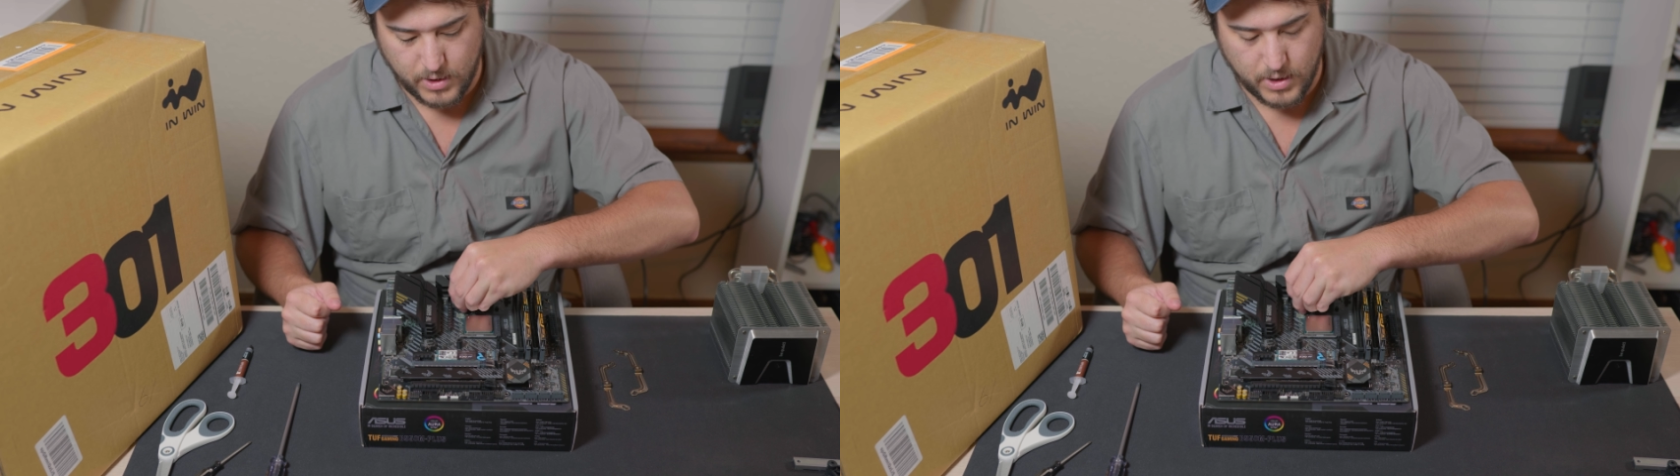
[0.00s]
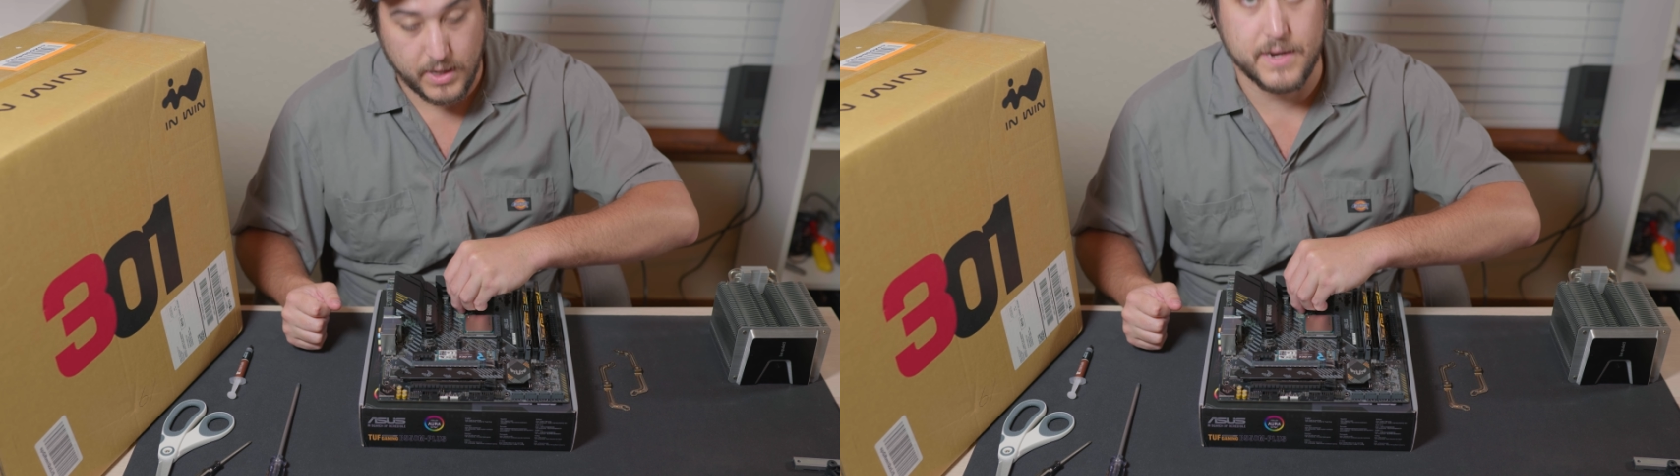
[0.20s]

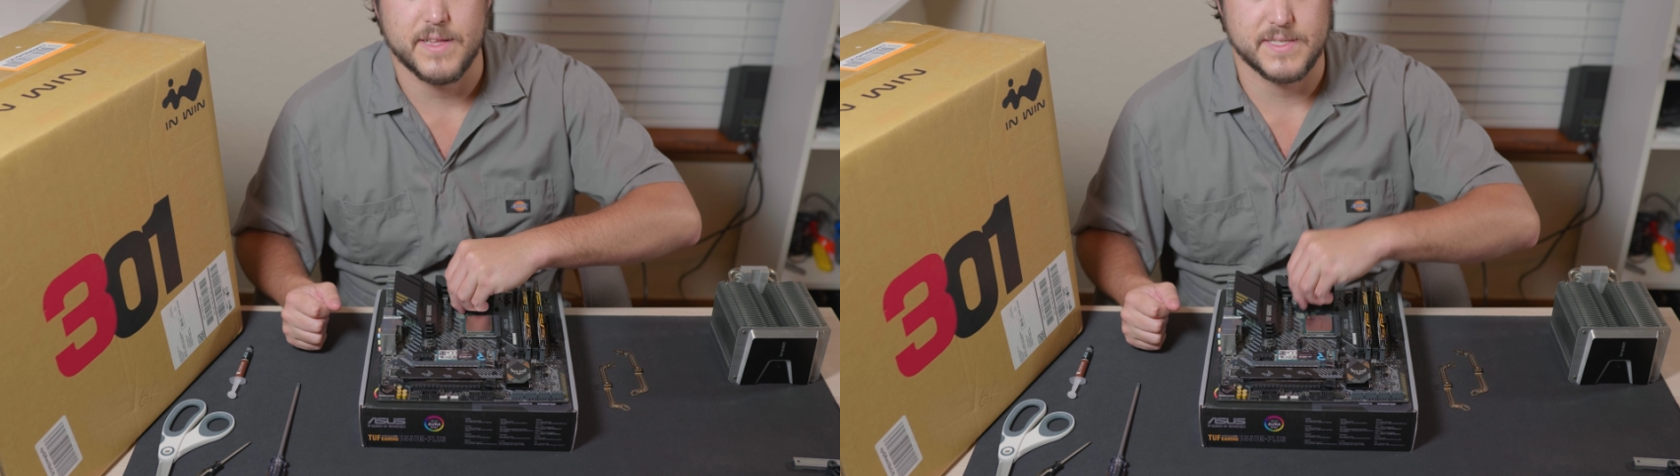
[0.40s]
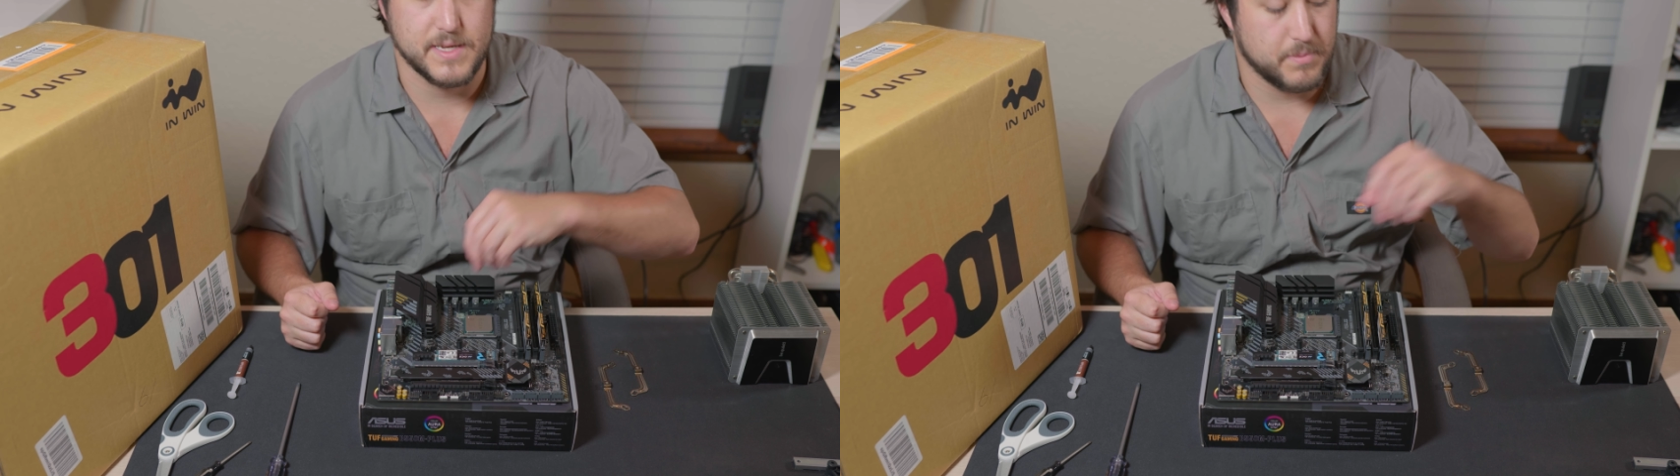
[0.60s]
on
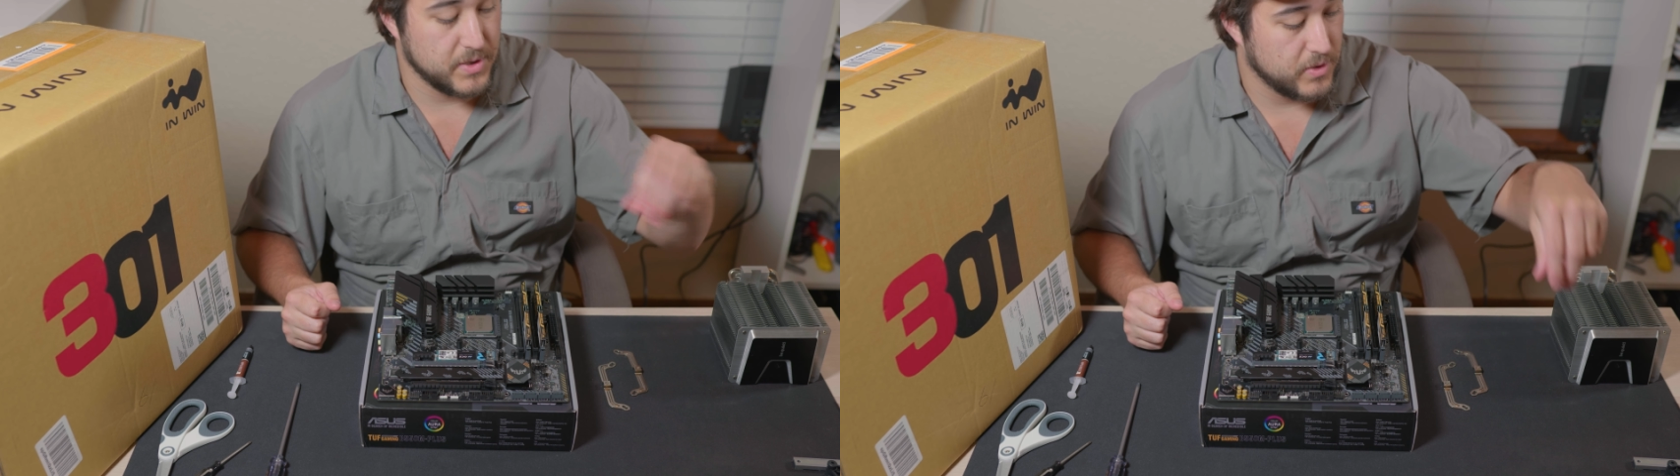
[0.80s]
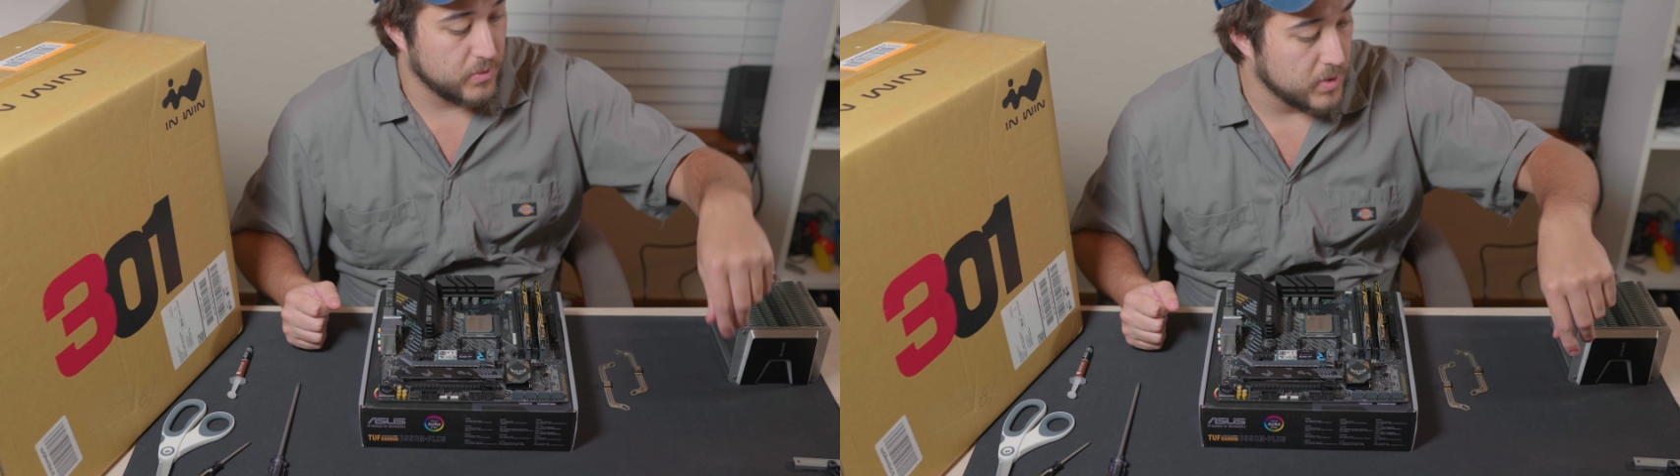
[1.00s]
the
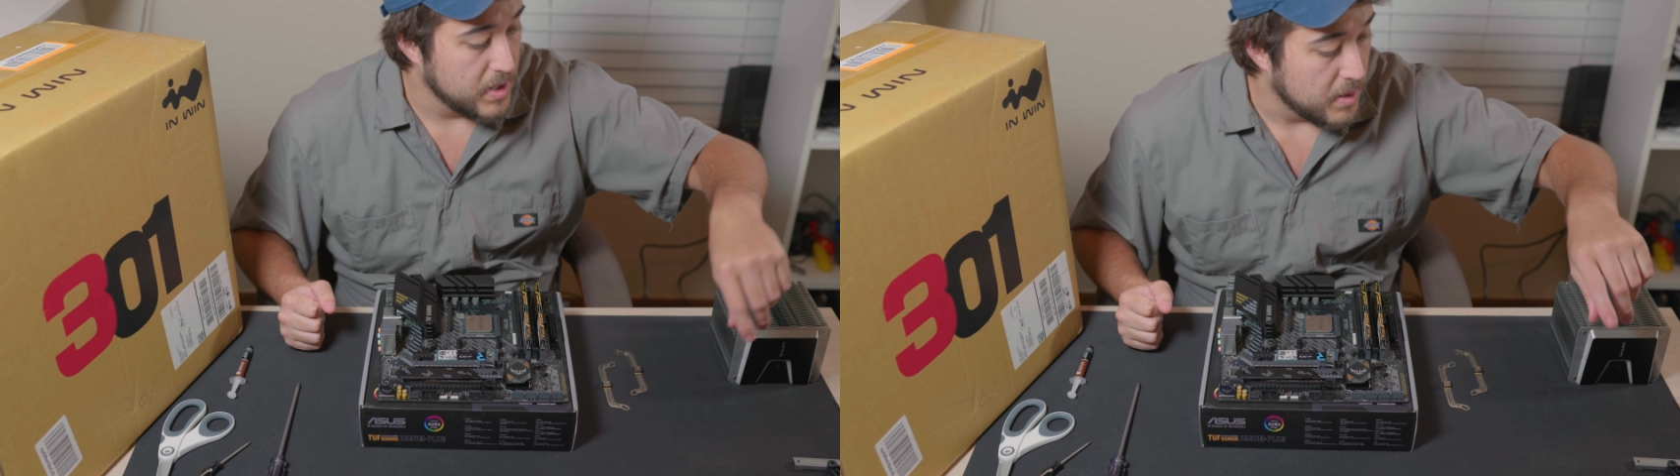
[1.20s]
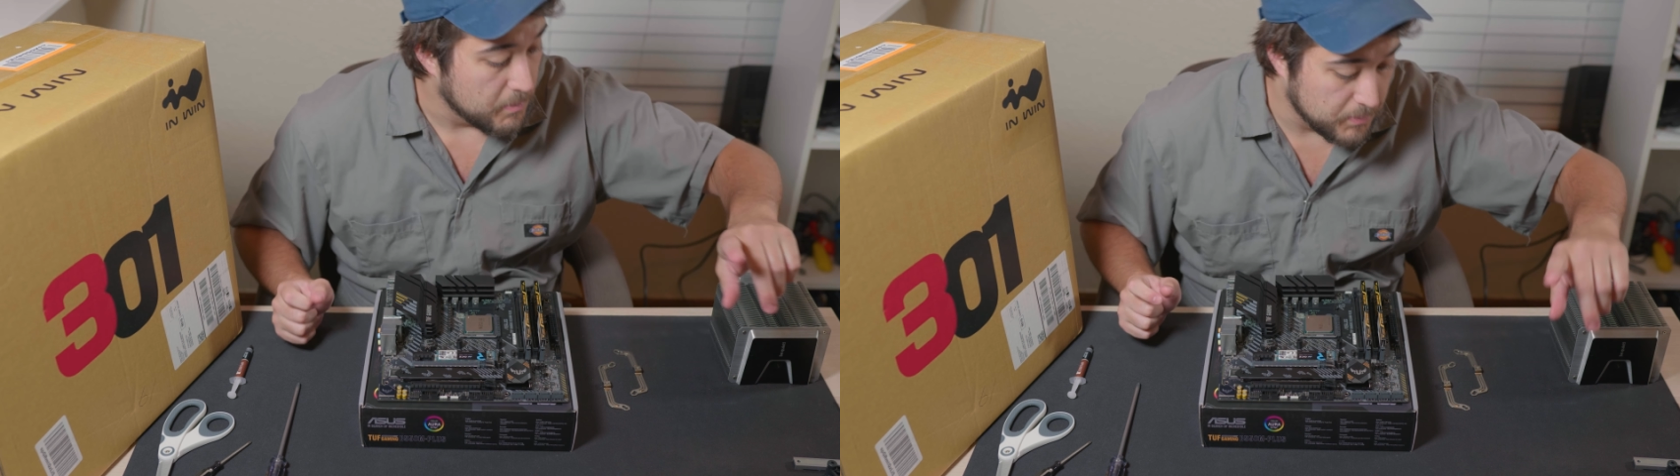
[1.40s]
CPU,
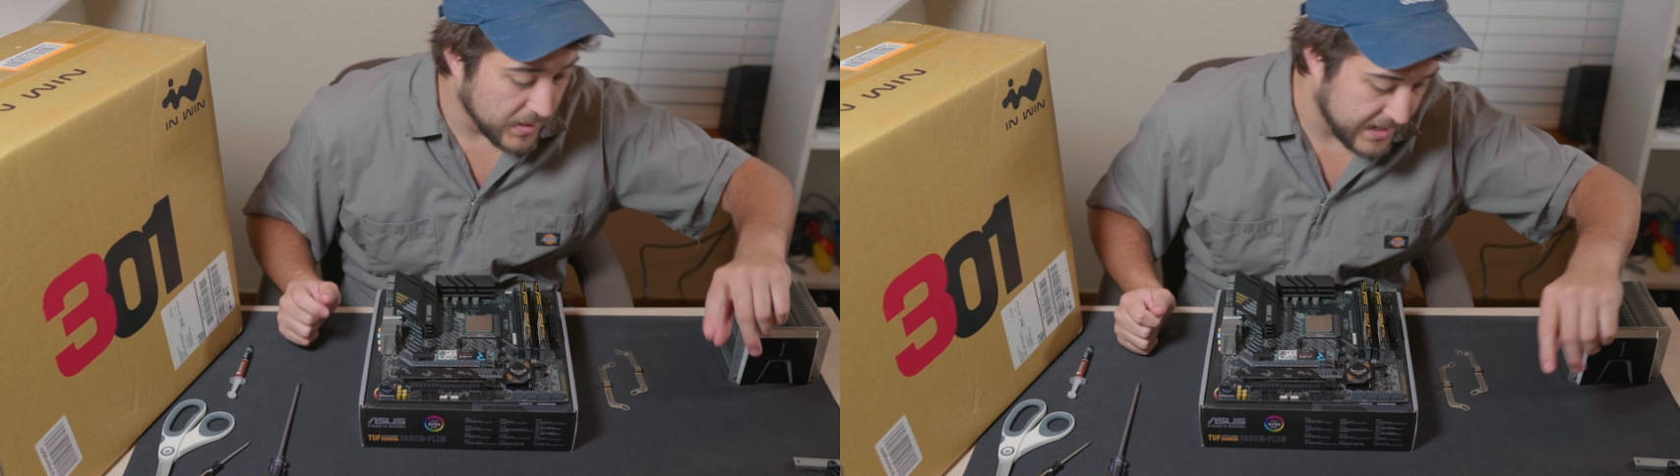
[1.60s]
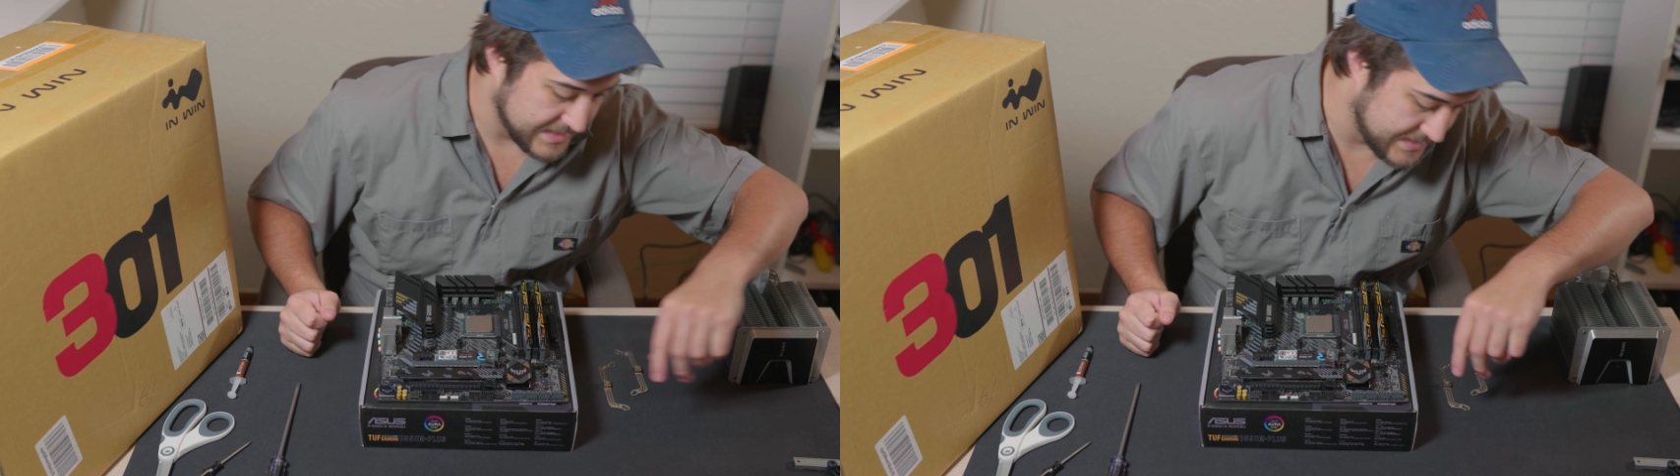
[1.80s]

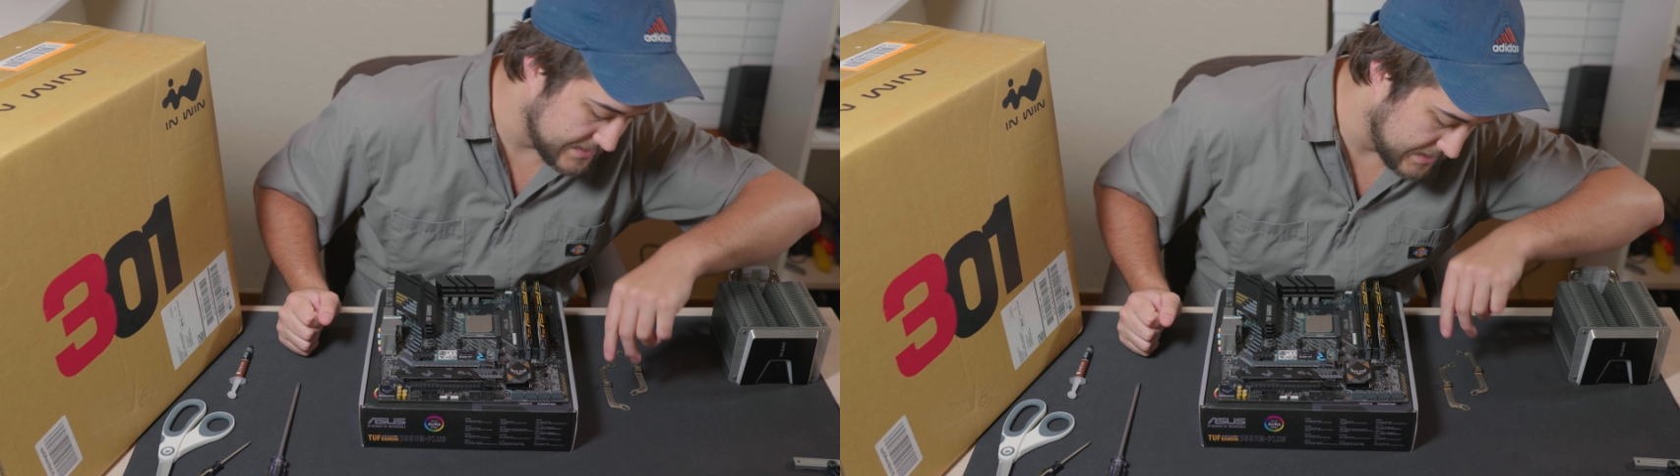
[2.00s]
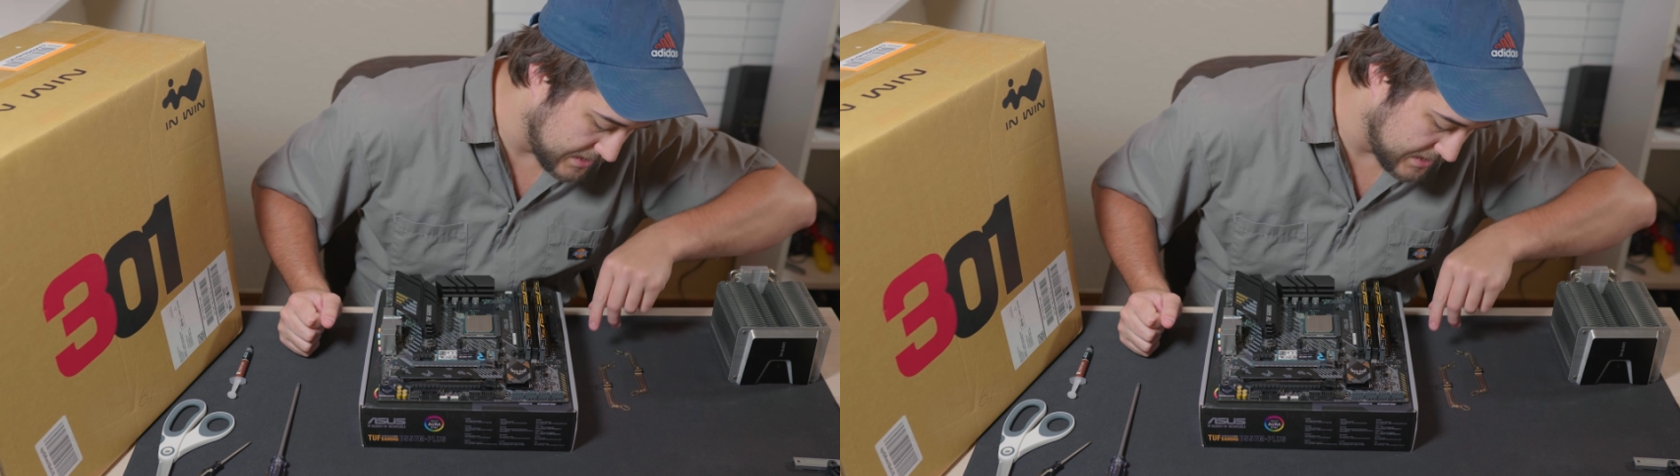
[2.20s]
but